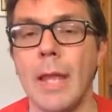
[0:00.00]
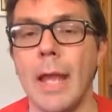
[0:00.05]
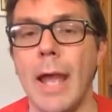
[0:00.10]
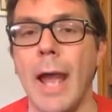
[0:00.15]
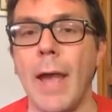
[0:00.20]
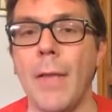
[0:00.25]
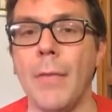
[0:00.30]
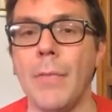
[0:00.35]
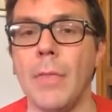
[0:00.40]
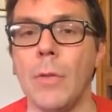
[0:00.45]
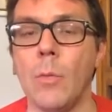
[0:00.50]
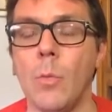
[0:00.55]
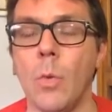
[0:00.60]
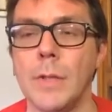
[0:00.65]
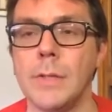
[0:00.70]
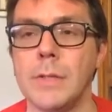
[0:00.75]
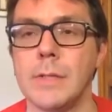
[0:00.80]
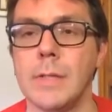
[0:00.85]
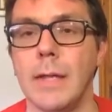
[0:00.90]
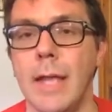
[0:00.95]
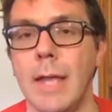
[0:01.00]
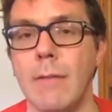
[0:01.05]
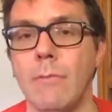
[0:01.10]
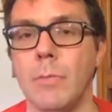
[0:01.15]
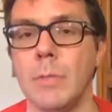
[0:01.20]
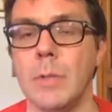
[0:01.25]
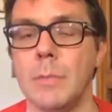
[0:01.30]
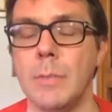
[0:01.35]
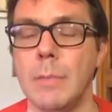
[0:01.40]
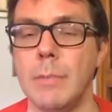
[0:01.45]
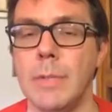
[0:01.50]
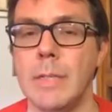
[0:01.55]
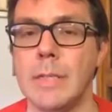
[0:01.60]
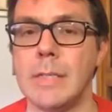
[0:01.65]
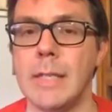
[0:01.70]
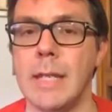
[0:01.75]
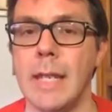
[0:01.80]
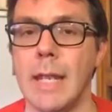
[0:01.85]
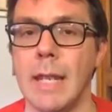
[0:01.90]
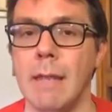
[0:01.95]
and the ones that came from the
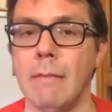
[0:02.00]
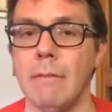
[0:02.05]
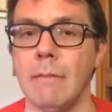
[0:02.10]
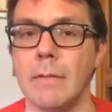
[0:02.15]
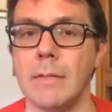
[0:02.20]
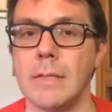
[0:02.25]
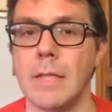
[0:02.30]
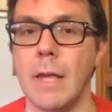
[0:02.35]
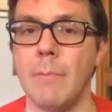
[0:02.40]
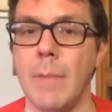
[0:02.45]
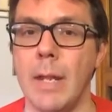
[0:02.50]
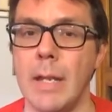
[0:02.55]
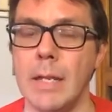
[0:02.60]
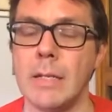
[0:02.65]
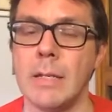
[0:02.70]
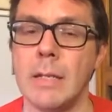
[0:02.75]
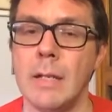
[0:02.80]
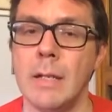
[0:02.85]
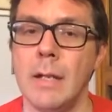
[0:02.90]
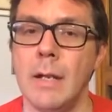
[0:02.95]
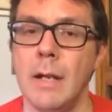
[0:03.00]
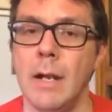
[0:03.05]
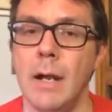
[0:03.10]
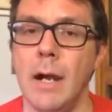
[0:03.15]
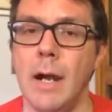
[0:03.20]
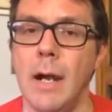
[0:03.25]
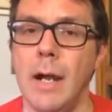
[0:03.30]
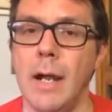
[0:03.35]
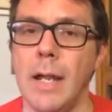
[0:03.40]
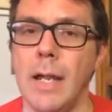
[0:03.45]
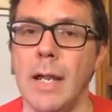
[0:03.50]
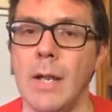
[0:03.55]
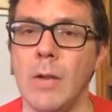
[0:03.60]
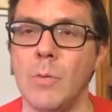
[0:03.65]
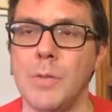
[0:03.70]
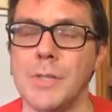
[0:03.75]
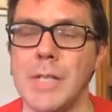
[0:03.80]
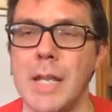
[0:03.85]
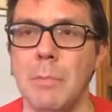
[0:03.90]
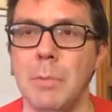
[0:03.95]
BBC. What that meant, I
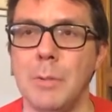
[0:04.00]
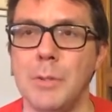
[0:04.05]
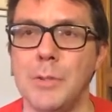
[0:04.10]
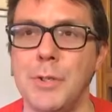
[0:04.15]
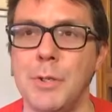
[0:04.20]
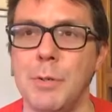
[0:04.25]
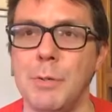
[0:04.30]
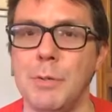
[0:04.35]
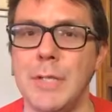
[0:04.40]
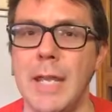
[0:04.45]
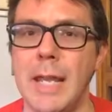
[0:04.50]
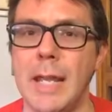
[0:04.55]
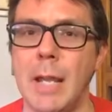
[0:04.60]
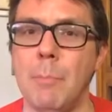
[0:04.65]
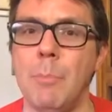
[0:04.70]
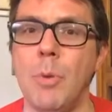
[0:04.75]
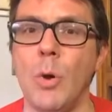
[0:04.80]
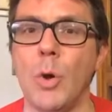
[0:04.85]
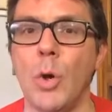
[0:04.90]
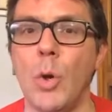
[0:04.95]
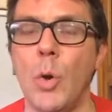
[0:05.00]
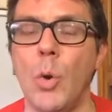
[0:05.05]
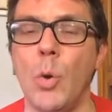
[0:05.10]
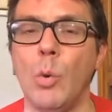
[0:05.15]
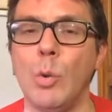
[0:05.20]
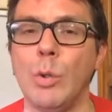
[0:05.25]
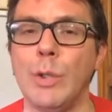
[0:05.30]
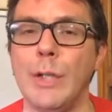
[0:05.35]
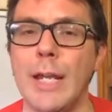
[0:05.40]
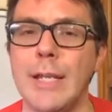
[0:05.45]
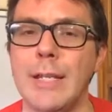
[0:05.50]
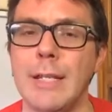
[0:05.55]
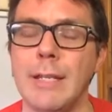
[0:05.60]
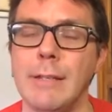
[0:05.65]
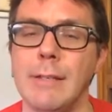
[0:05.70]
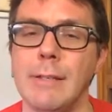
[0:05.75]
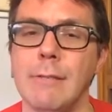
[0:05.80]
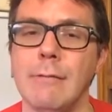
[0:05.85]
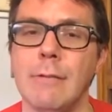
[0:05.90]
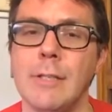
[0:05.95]
was able to take a book called
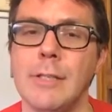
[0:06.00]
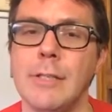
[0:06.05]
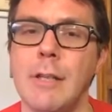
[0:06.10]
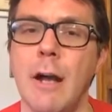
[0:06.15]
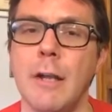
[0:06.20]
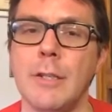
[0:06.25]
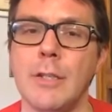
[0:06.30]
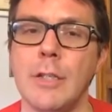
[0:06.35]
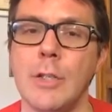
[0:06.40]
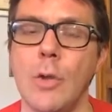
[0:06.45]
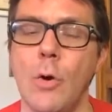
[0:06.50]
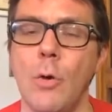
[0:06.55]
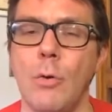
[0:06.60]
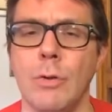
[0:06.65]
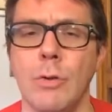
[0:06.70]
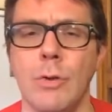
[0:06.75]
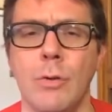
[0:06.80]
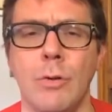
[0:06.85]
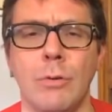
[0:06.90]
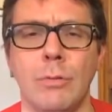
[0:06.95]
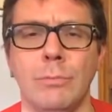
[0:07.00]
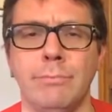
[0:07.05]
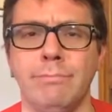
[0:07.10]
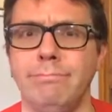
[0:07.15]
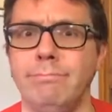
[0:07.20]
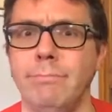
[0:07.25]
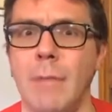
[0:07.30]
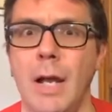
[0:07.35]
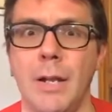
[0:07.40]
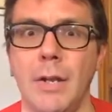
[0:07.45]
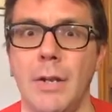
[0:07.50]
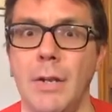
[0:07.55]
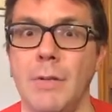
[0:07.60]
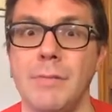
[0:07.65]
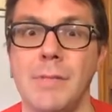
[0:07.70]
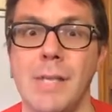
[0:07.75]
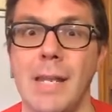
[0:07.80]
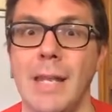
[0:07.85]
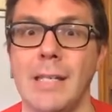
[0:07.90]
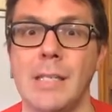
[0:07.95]
Getting Started on Your, I don't know,
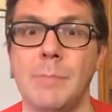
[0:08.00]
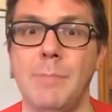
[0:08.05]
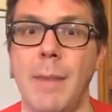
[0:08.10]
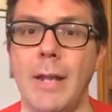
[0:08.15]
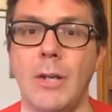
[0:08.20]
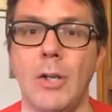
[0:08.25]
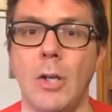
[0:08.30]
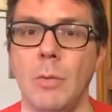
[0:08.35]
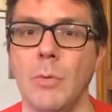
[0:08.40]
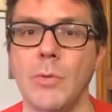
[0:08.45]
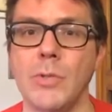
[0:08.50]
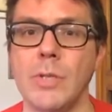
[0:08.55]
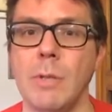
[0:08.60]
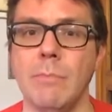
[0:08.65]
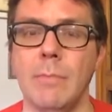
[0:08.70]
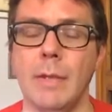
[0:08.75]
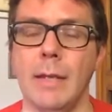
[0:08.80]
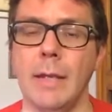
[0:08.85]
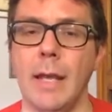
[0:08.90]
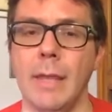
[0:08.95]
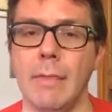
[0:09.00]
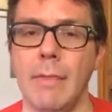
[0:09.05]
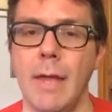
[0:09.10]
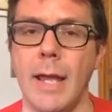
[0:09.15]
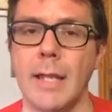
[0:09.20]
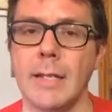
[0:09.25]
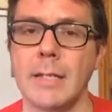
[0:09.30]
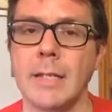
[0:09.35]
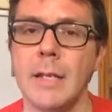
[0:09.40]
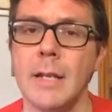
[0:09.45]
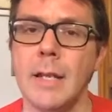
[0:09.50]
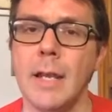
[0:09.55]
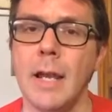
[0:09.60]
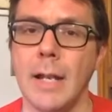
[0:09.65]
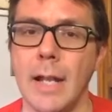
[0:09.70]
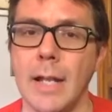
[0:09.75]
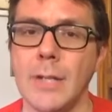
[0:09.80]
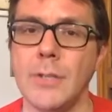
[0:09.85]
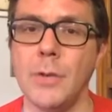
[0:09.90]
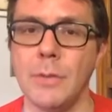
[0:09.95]
ZX Spectrum or something like that,
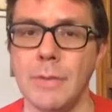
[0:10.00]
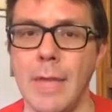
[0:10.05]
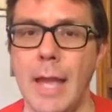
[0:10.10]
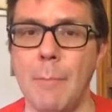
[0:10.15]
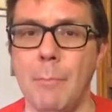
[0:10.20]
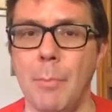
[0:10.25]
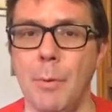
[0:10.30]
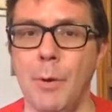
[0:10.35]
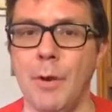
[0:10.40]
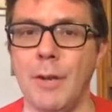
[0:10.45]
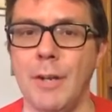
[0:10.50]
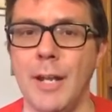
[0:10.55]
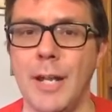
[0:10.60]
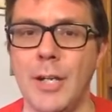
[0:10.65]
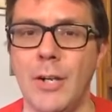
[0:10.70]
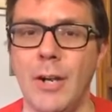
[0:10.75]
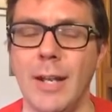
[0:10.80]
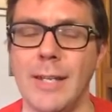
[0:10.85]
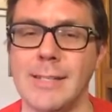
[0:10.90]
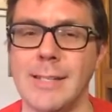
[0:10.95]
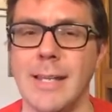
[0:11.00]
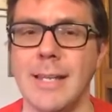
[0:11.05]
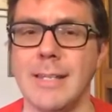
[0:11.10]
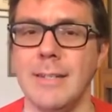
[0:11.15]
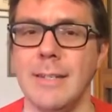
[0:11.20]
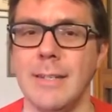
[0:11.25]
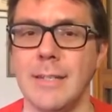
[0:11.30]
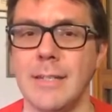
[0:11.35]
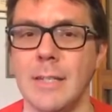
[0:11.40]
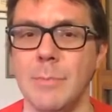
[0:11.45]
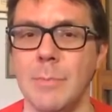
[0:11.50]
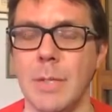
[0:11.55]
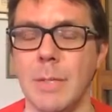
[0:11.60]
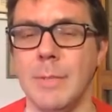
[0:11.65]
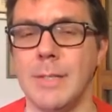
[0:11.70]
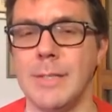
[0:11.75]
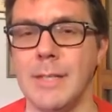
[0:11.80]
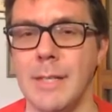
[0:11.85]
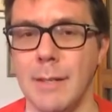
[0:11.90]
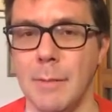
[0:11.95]
and I took that book and I translated it to the
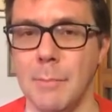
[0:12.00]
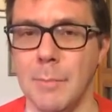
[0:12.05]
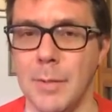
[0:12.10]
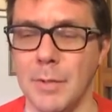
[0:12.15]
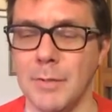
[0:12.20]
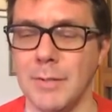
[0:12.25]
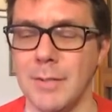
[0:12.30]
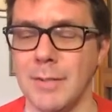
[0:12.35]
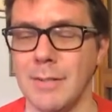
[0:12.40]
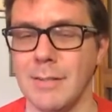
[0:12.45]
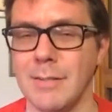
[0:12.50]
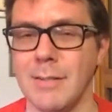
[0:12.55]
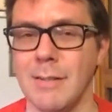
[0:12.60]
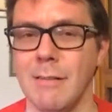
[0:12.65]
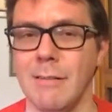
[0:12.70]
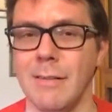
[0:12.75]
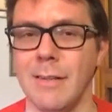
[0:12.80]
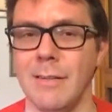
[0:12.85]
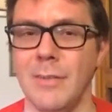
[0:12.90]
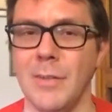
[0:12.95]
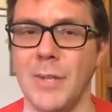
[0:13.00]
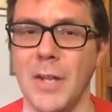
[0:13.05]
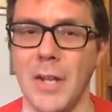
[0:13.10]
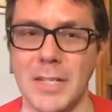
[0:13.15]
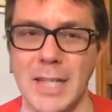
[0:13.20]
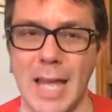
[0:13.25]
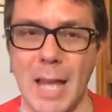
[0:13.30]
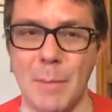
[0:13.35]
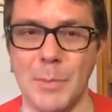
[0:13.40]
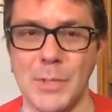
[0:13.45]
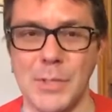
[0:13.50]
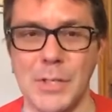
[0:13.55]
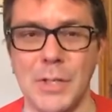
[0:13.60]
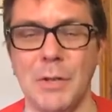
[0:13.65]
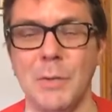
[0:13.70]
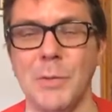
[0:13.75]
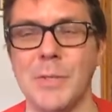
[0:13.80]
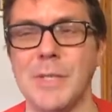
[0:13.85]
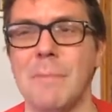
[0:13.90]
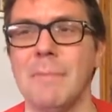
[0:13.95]
BBC computer. So if you go to Amazon
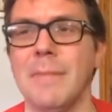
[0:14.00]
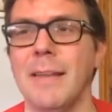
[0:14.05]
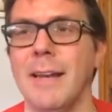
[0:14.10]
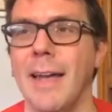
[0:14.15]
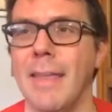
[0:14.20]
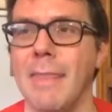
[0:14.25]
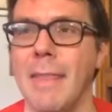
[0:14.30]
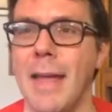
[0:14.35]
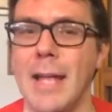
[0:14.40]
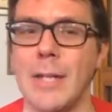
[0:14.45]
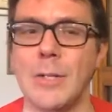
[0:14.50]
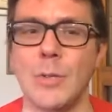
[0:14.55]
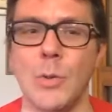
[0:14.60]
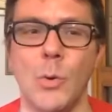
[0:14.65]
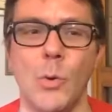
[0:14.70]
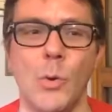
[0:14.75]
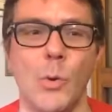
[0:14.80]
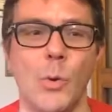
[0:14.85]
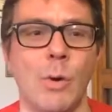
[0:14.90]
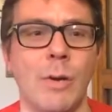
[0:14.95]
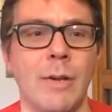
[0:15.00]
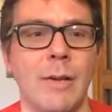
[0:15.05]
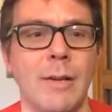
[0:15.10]
or something like that, or